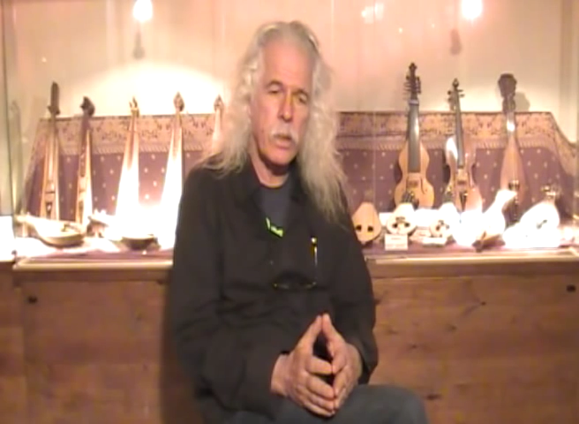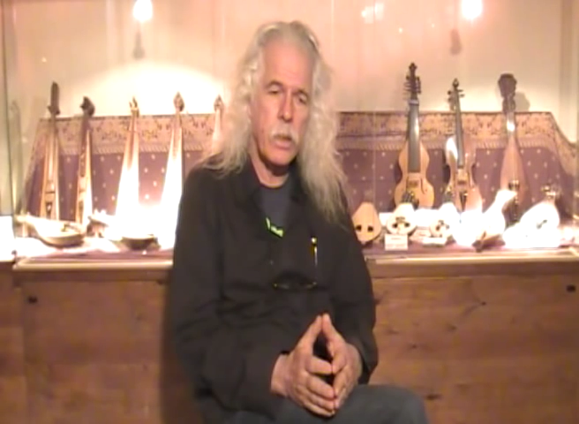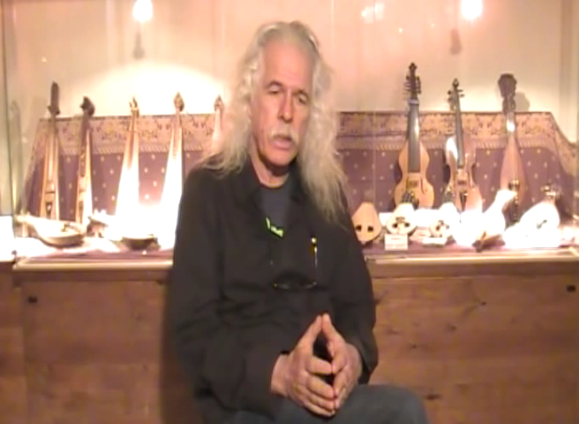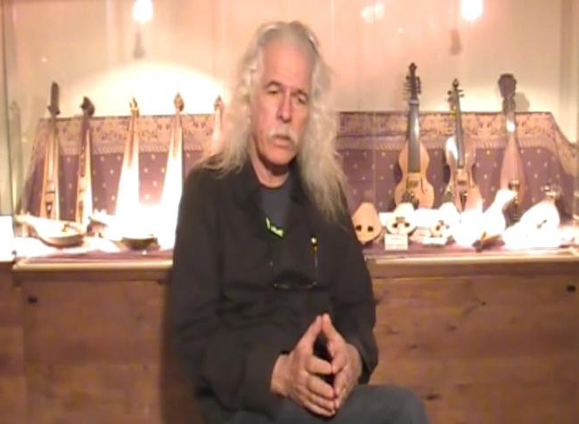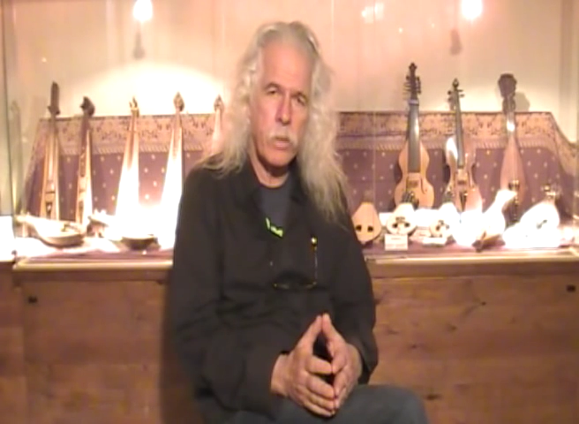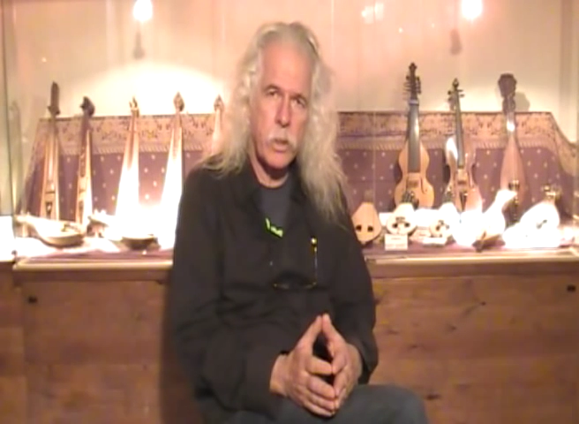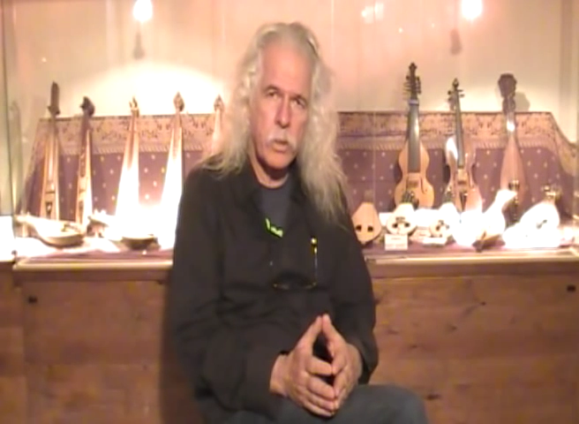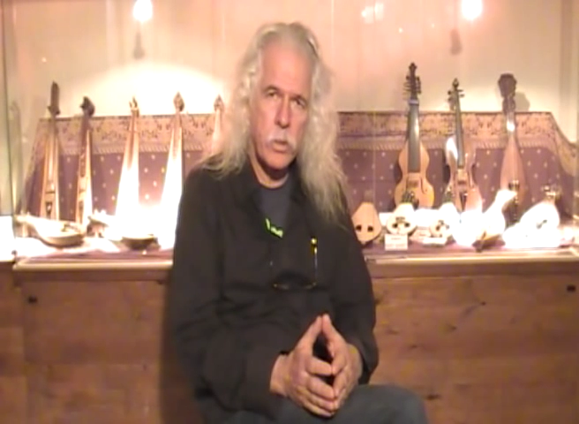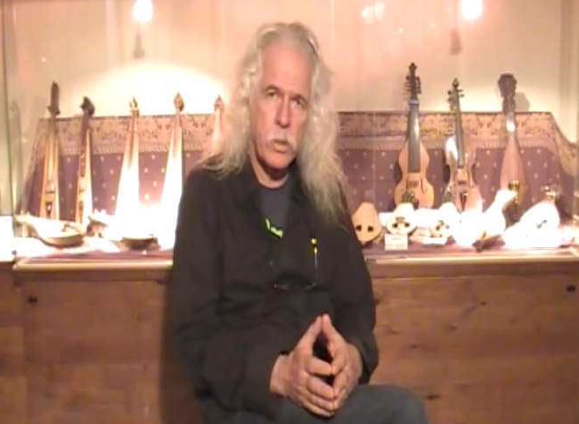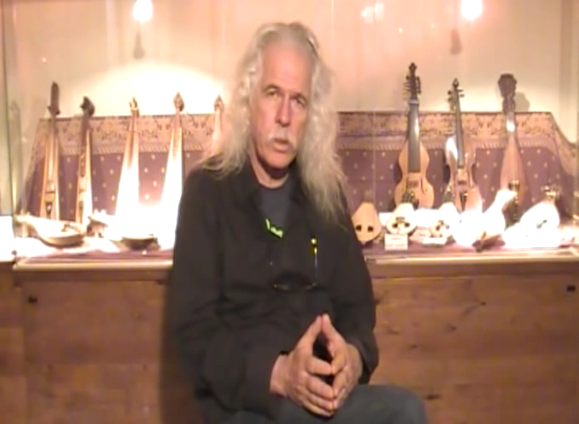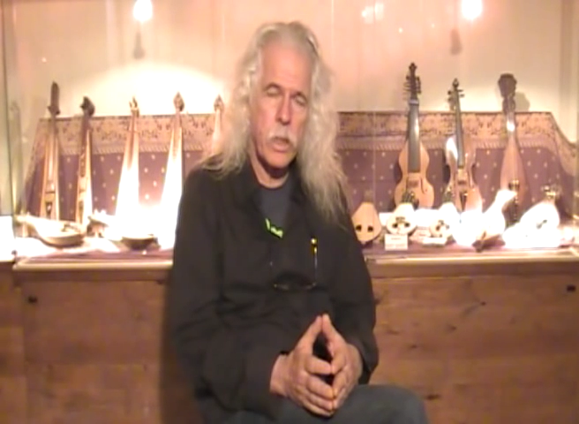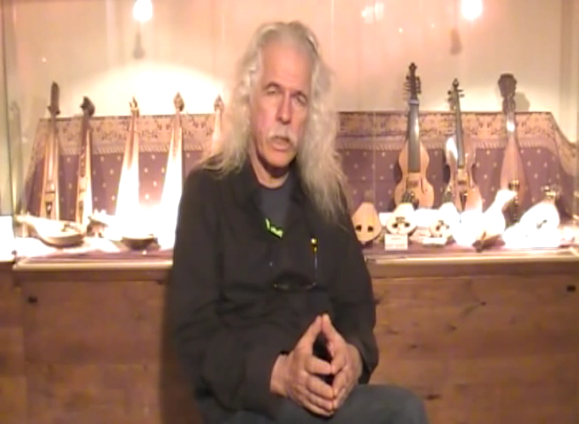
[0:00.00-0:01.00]

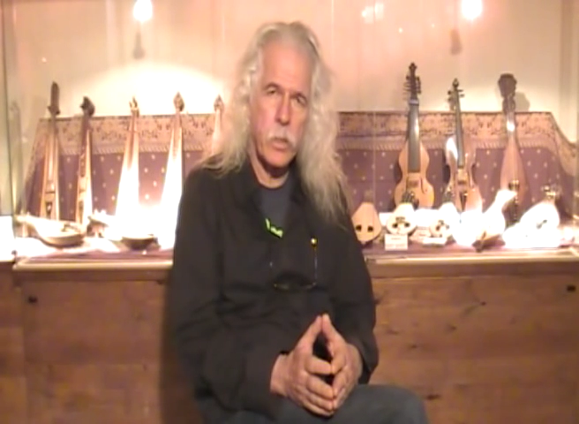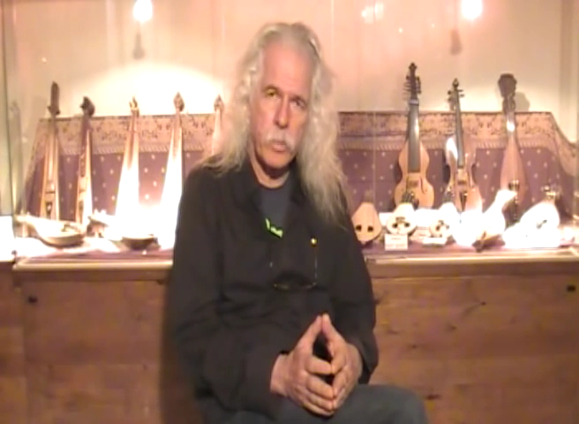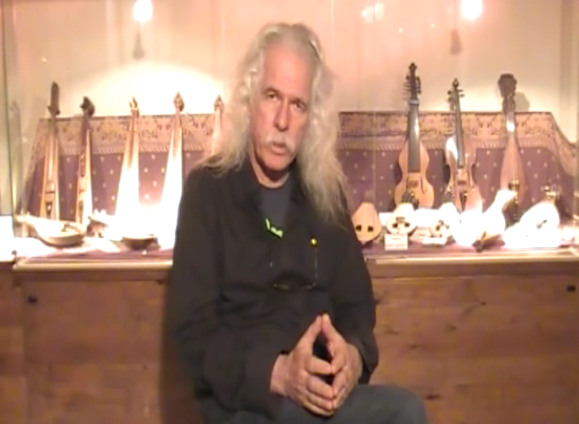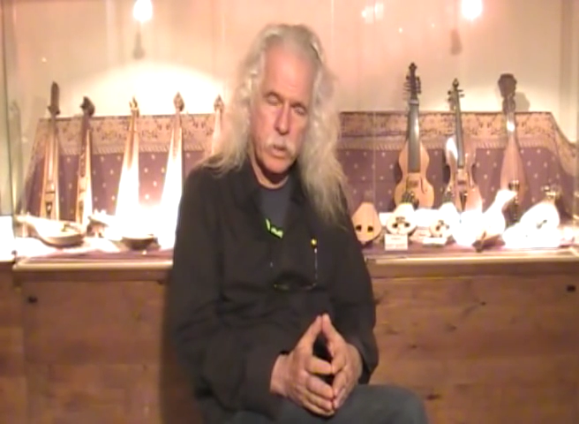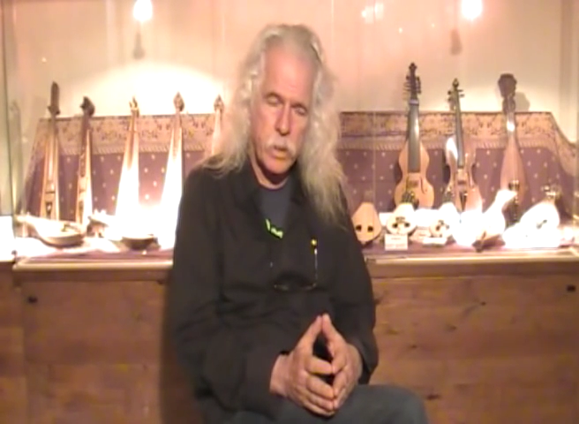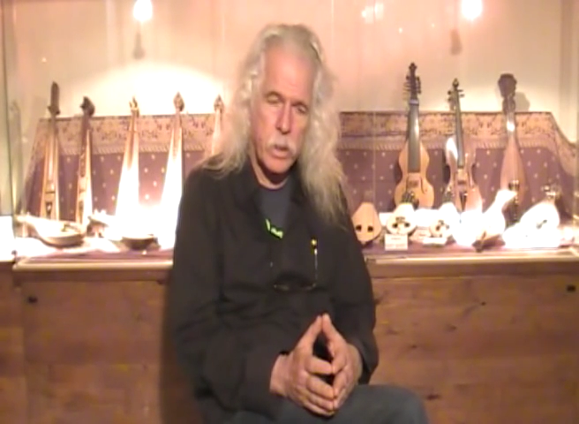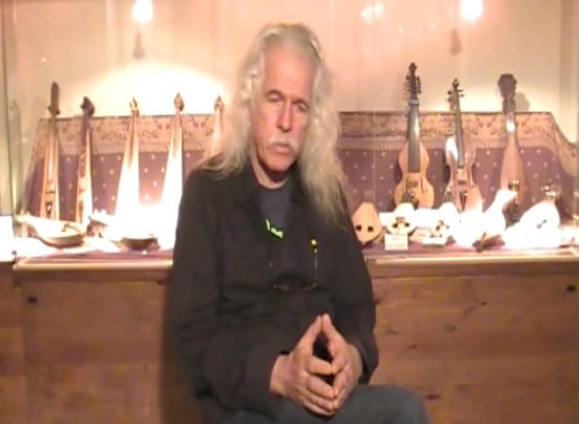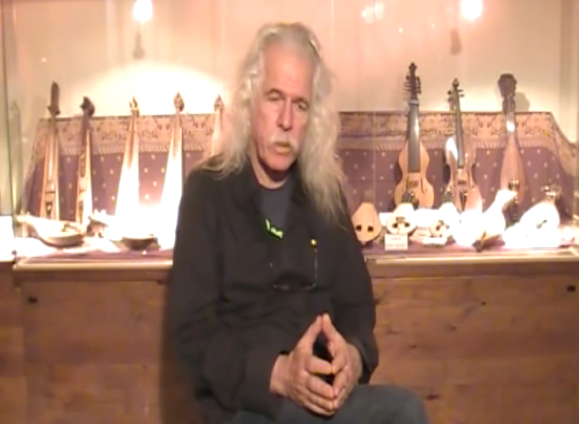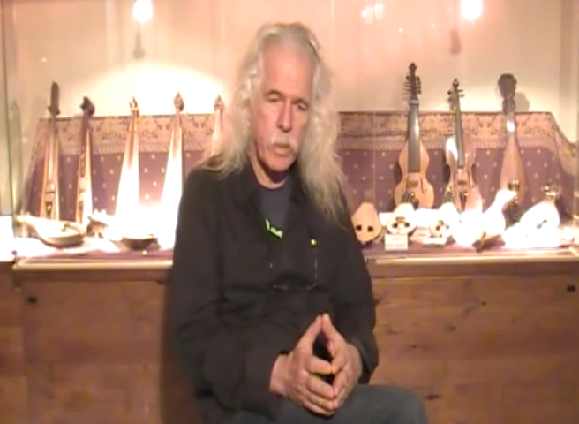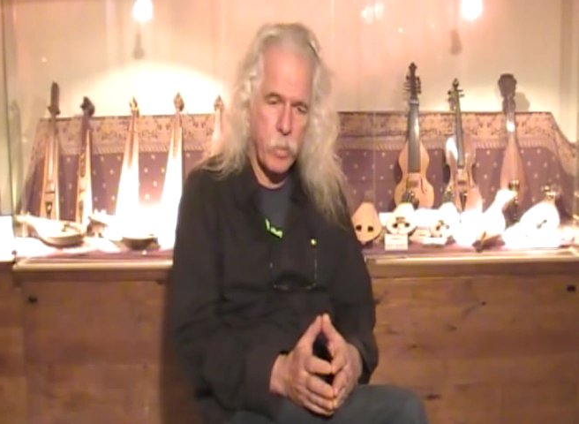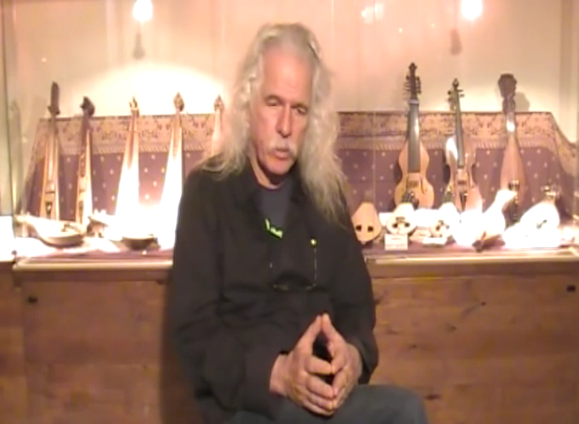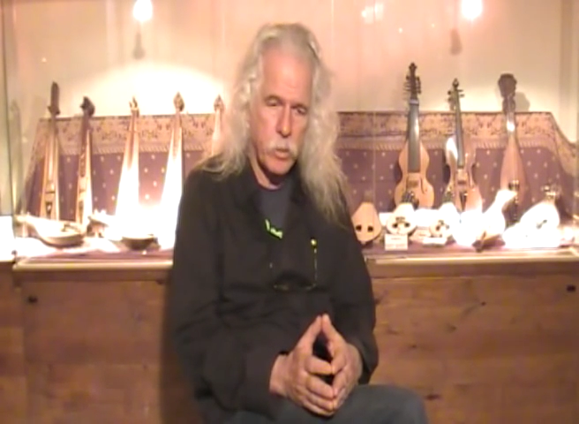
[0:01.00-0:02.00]
individuals, to help us if
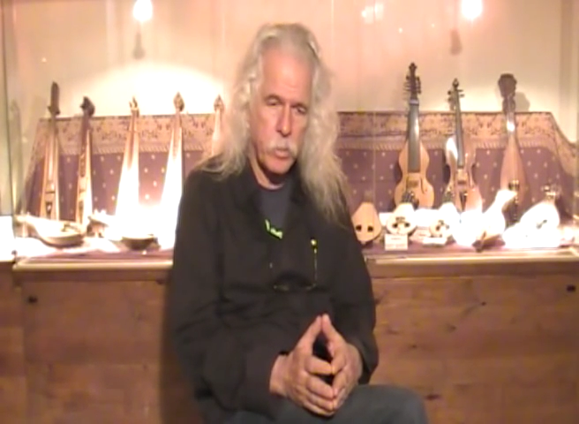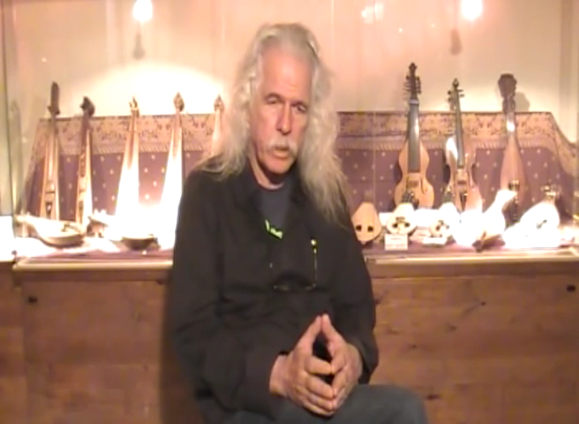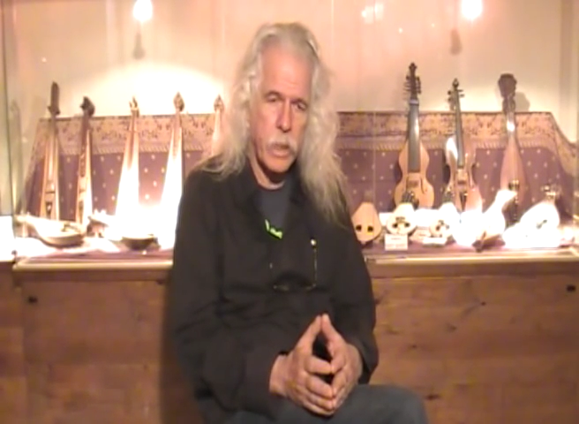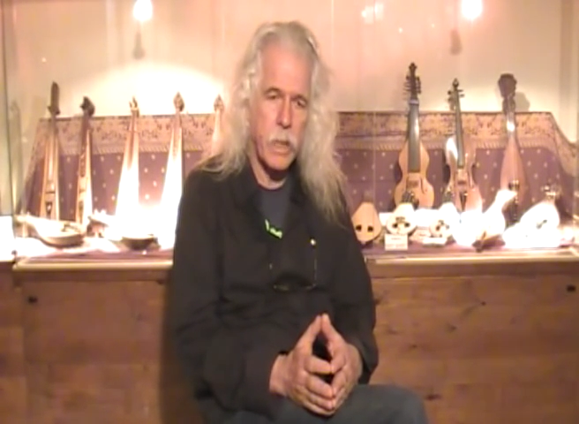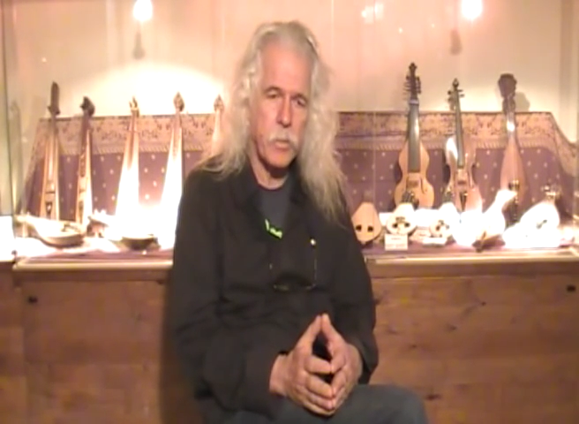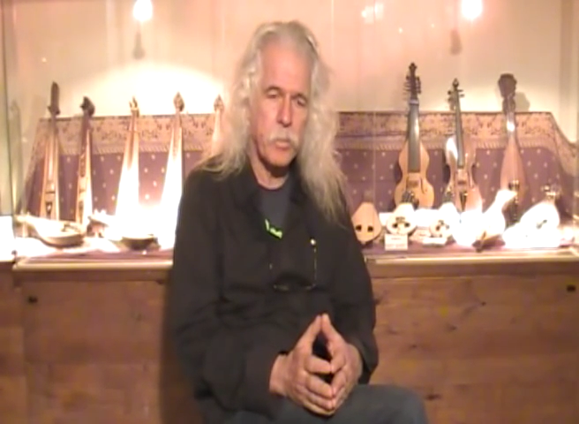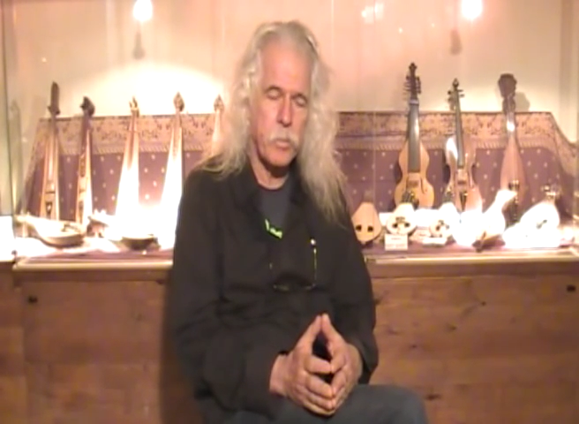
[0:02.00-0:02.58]
they possibly can.